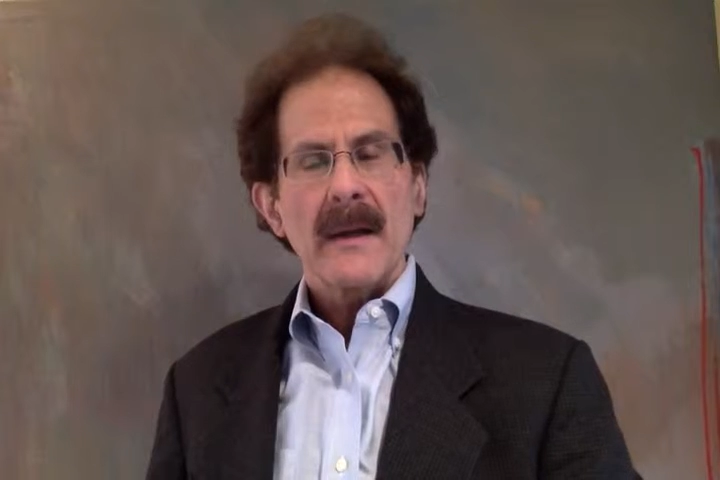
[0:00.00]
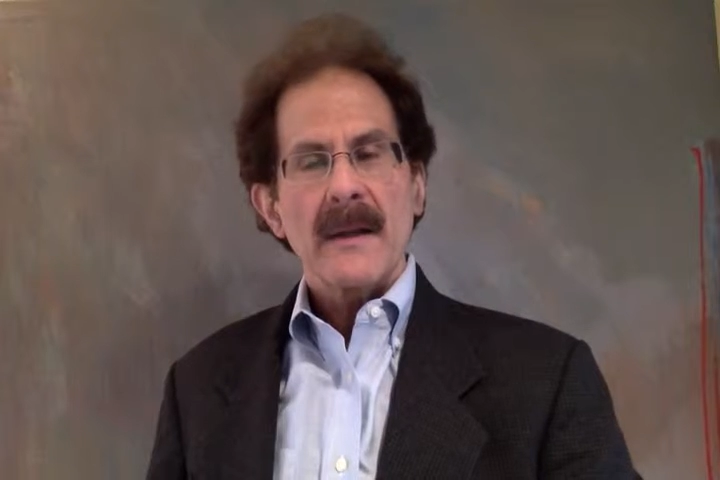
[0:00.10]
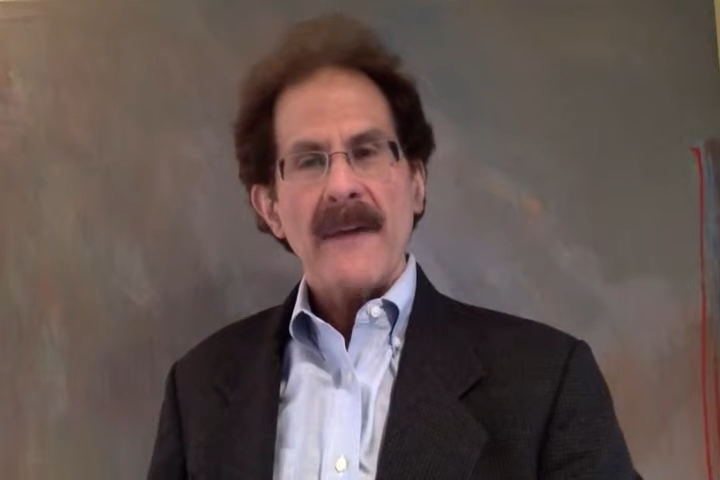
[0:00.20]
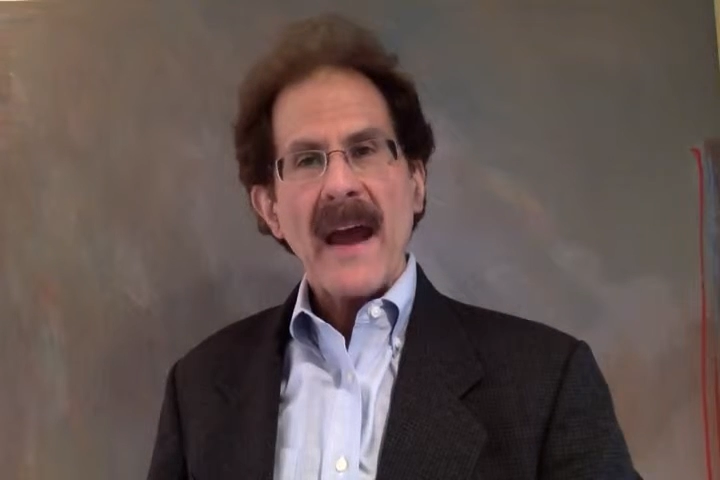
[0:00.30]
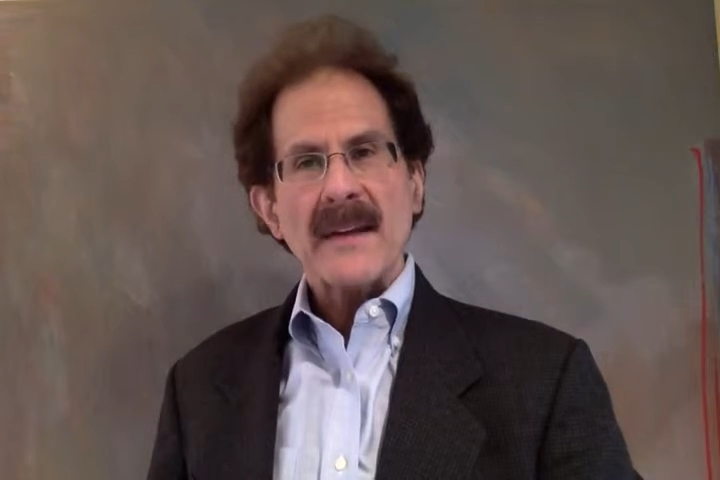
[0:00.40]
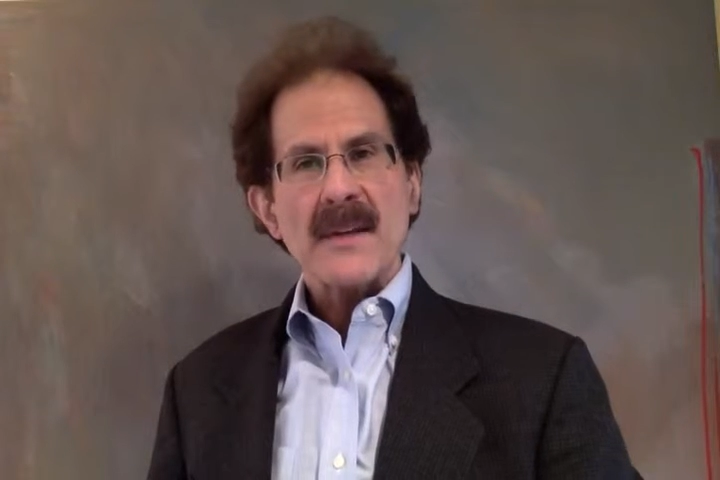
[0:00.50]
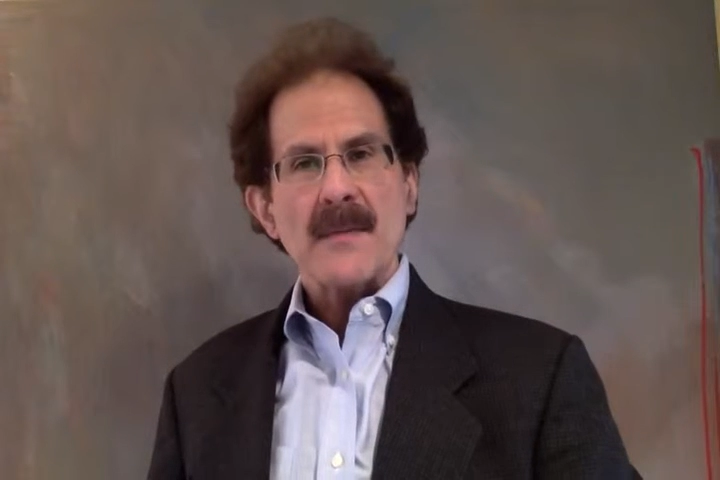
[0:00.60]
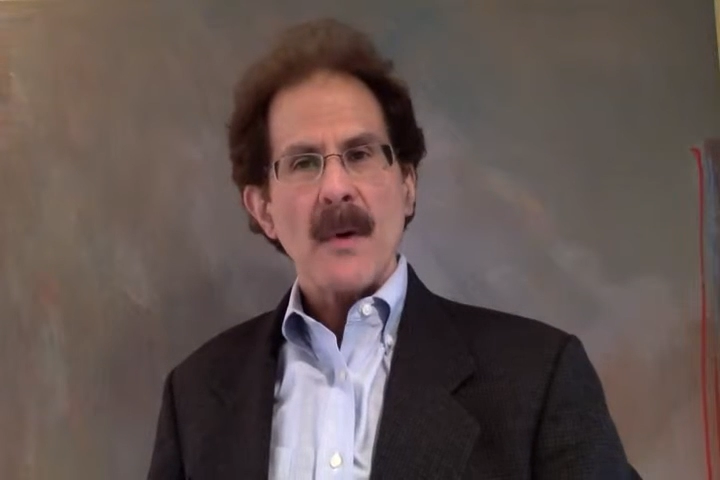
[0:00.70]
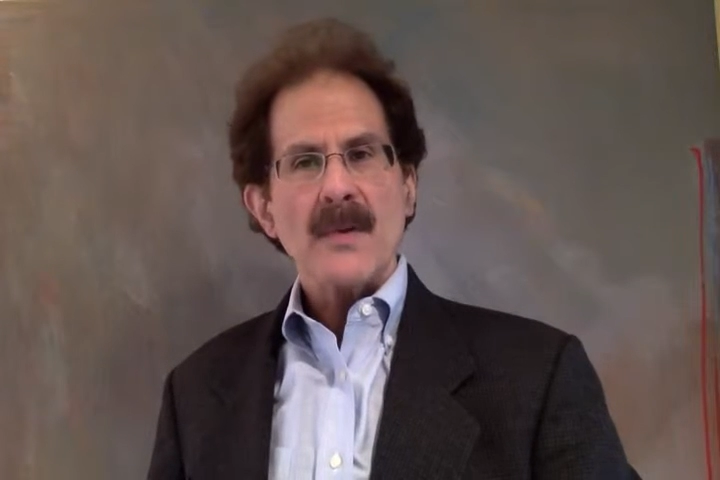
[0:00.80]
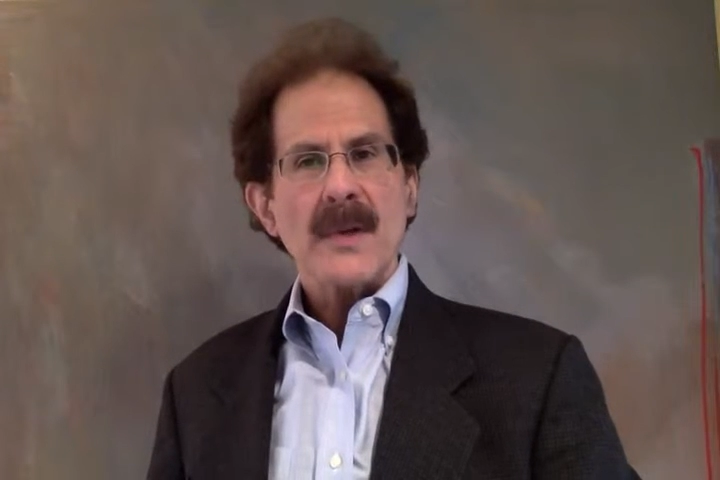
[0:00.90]
The fact
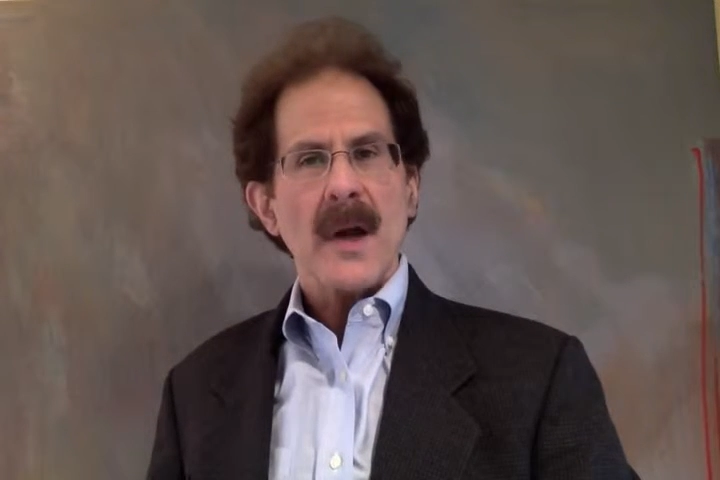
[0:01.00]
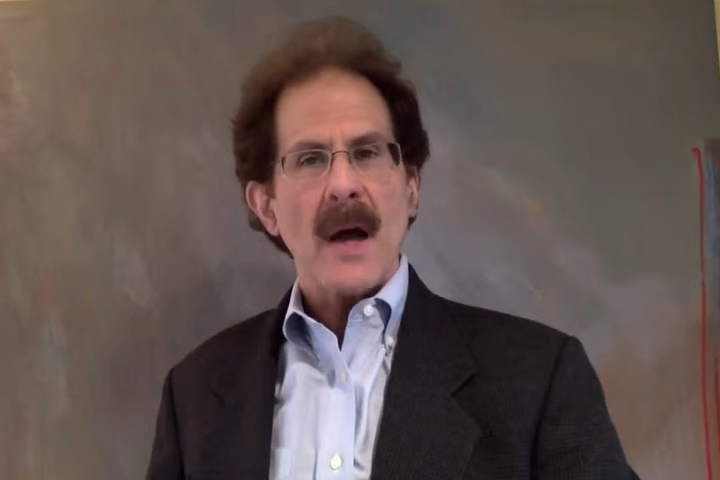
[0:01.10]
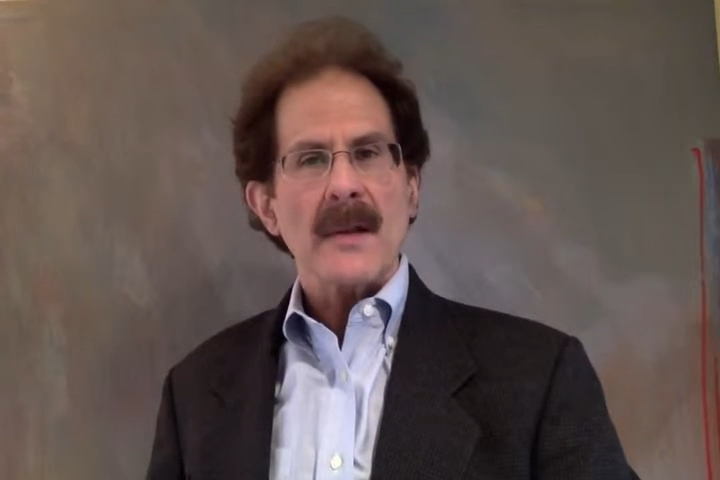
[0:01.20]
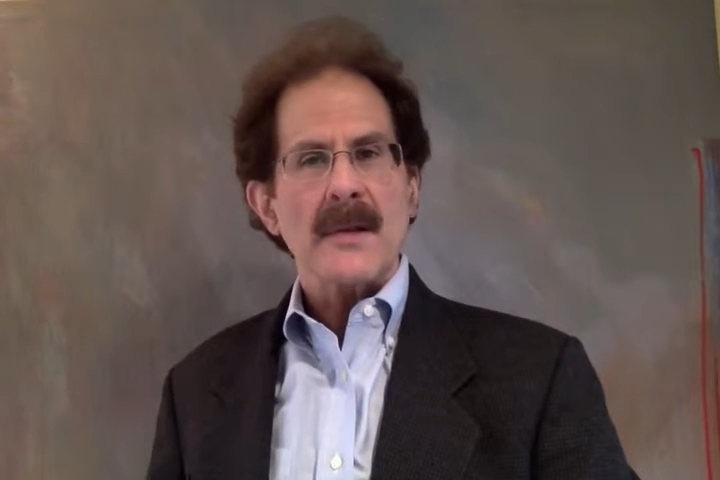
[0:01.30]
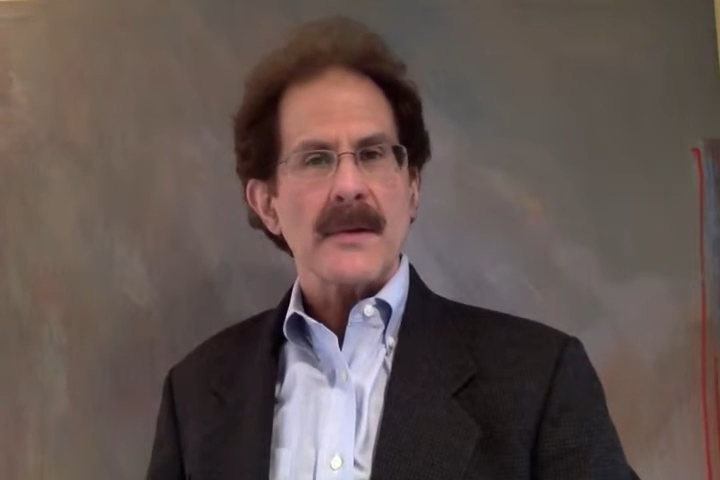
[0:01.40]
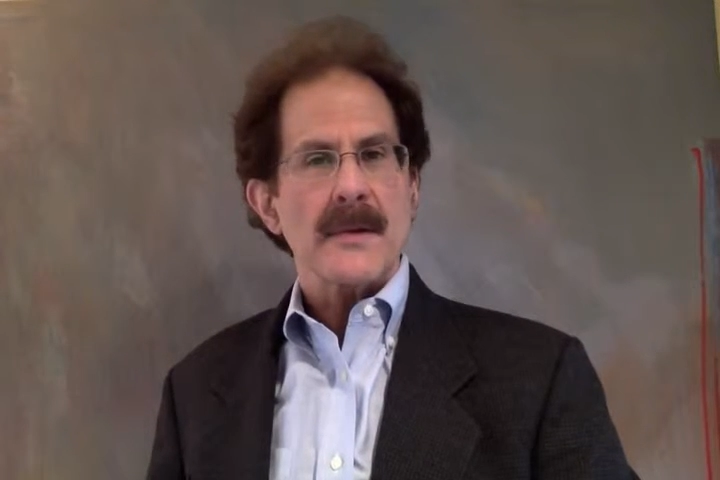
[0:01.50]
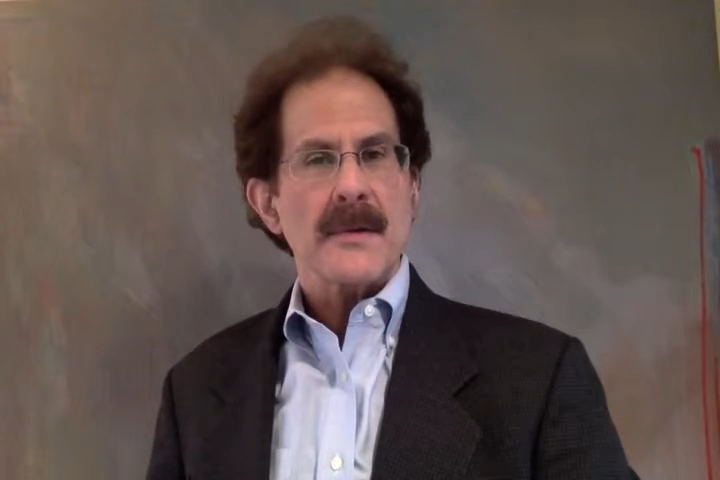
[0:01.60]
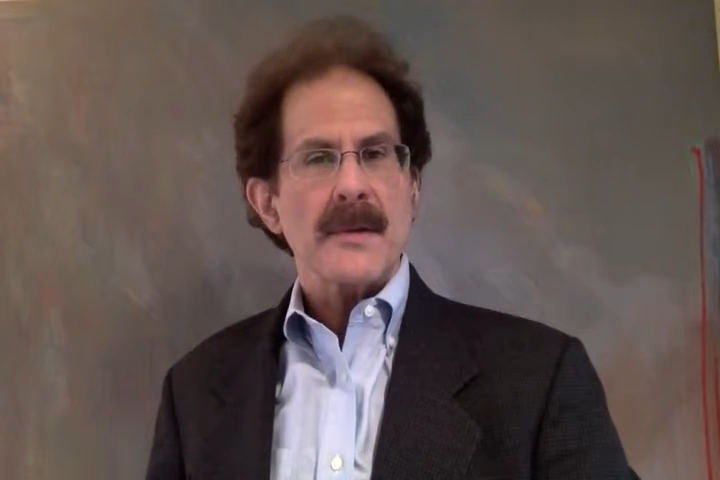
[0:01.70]
is, most college students